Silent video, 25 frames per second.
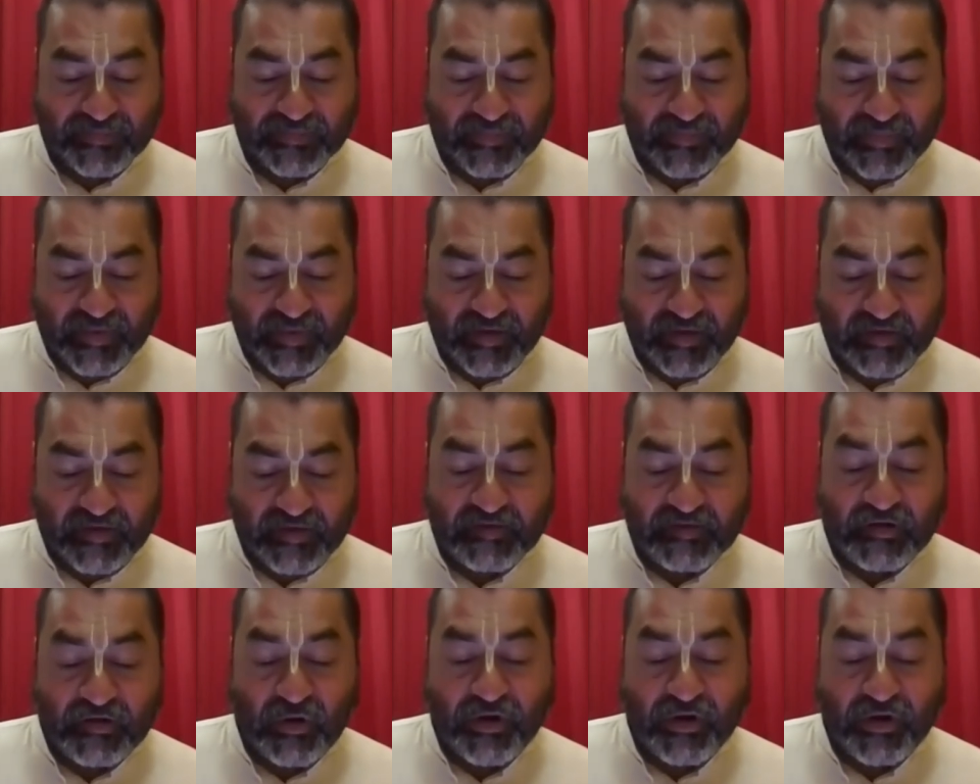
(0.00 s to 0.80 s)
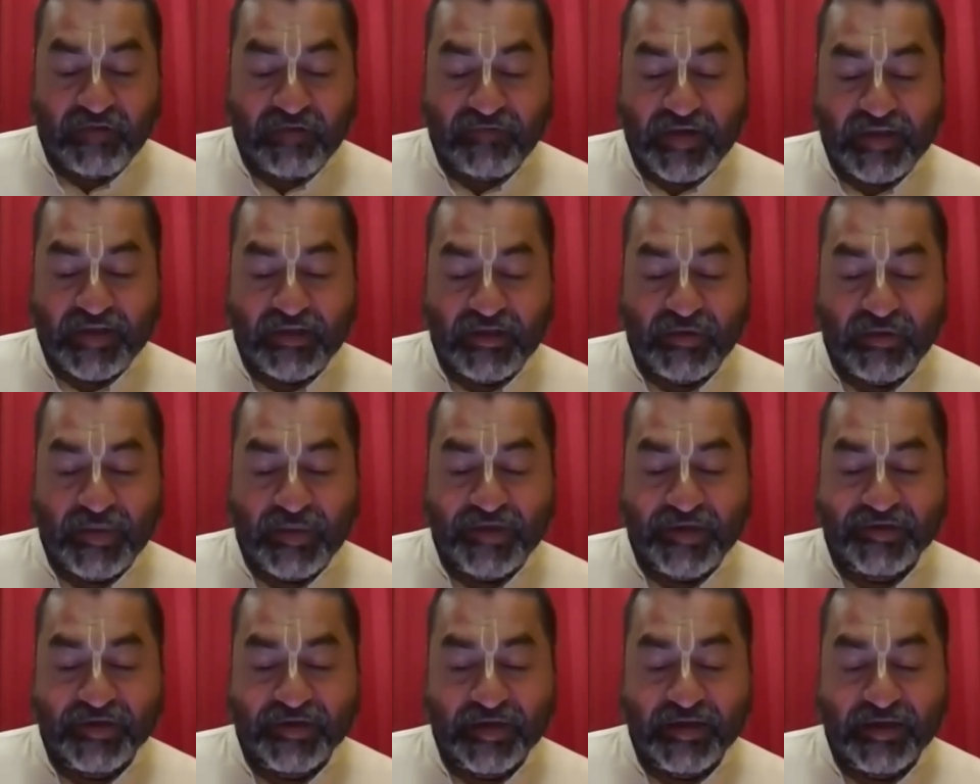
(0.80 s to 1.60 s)
He is glorifying the
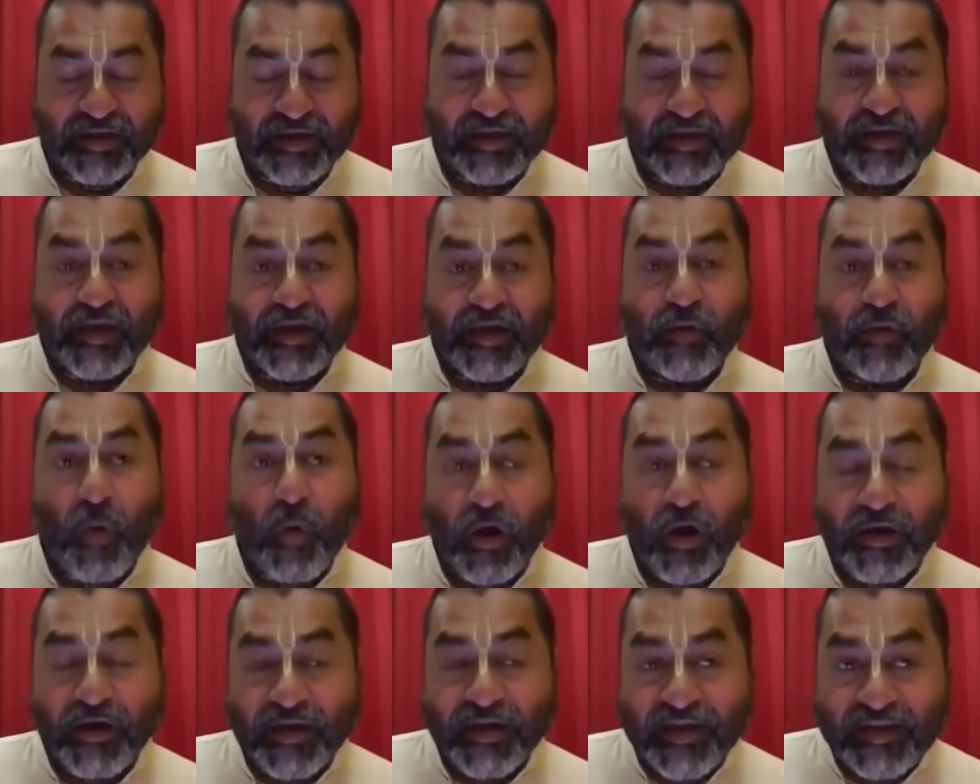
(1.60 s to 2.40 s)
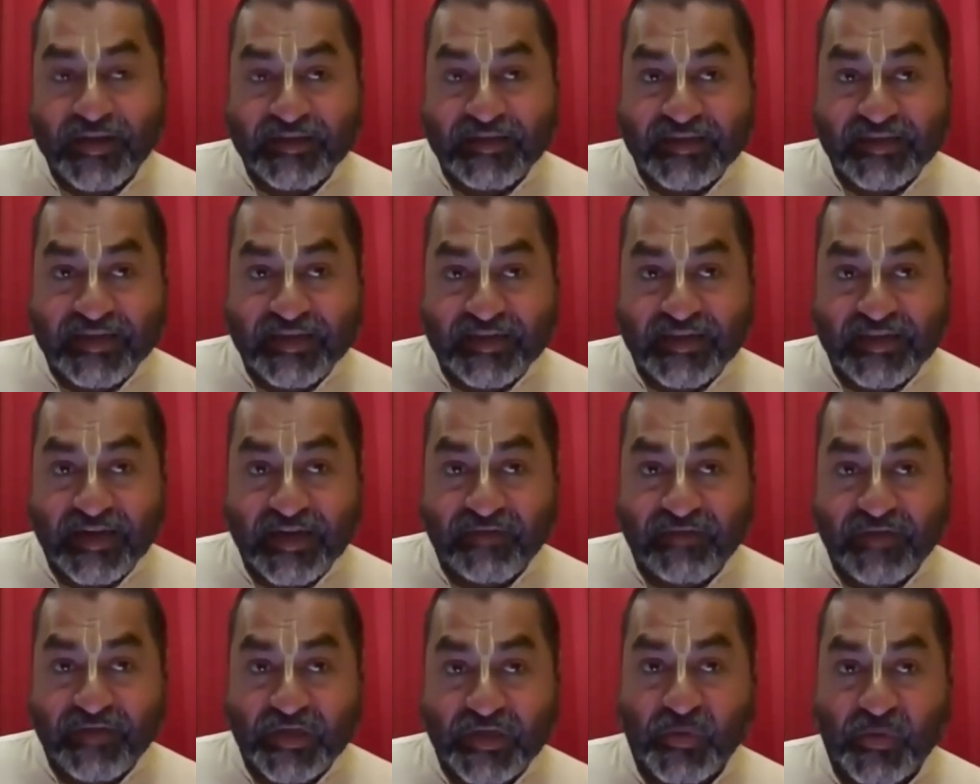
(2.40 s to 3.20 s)
question. What is it that
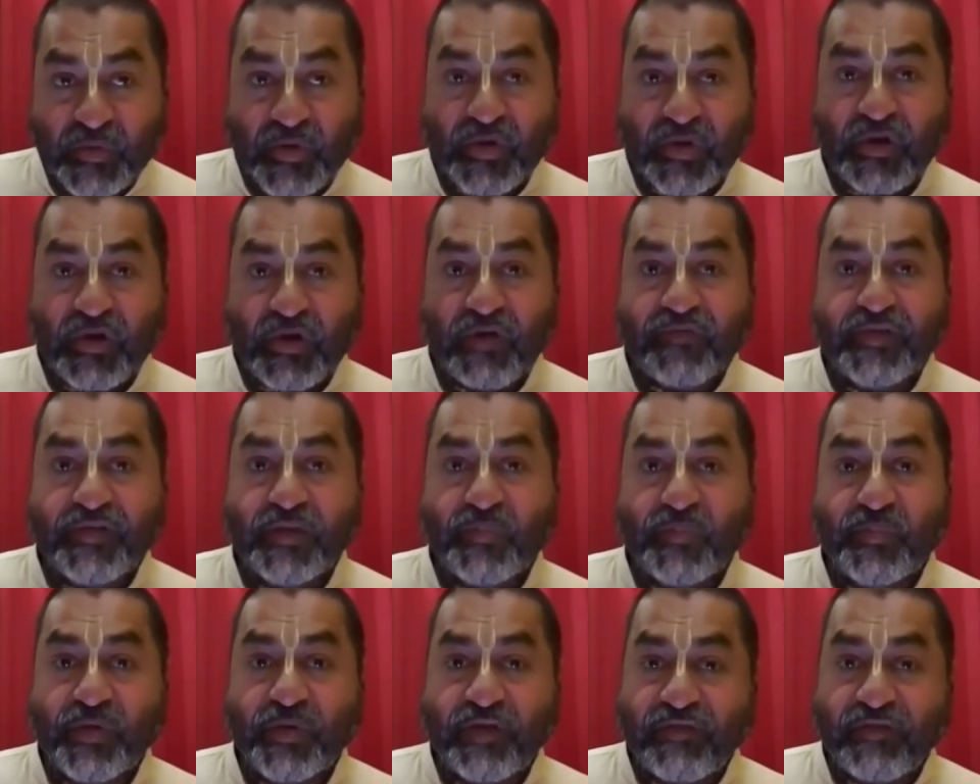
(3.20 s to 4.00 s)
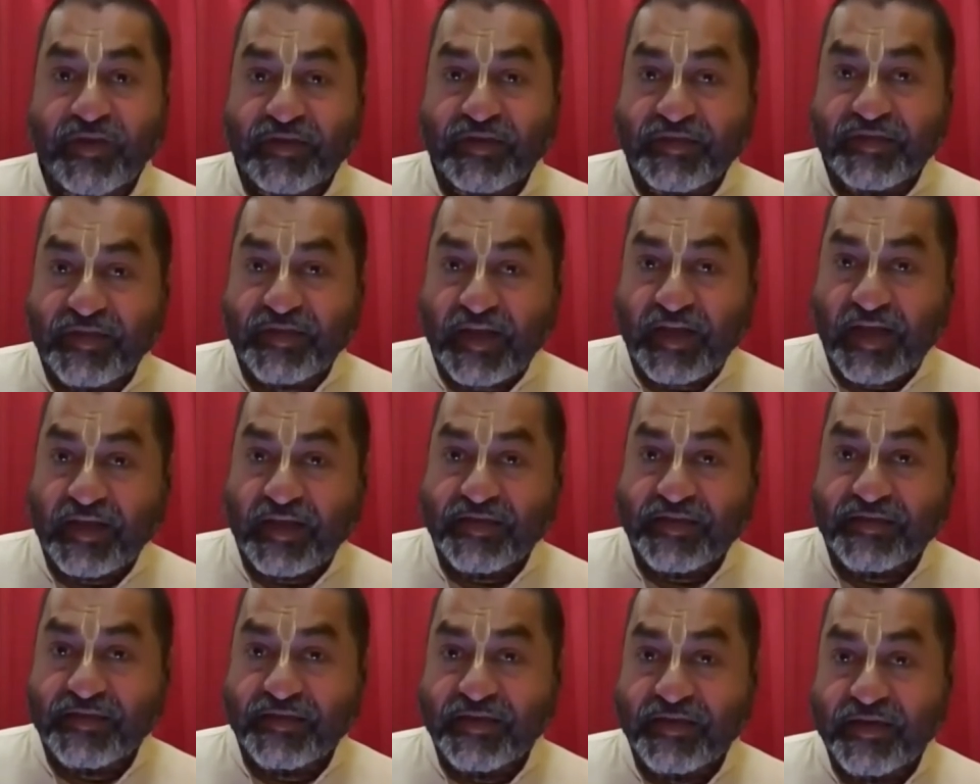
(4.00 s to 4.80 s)
we spoke of in the previous
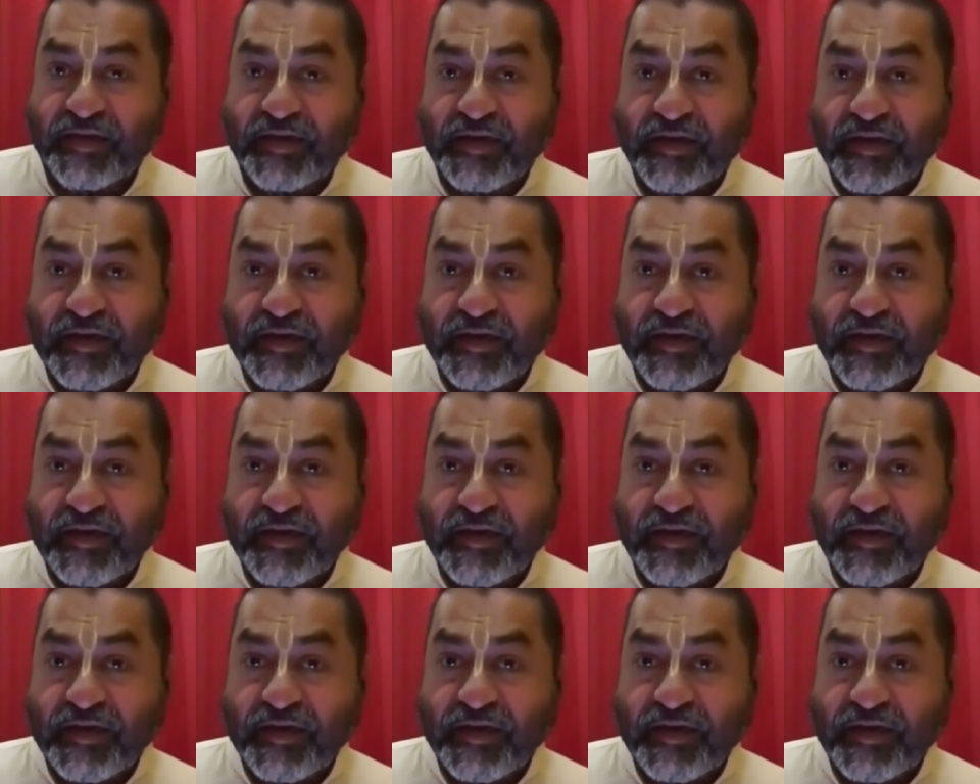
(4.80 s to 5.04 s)
class?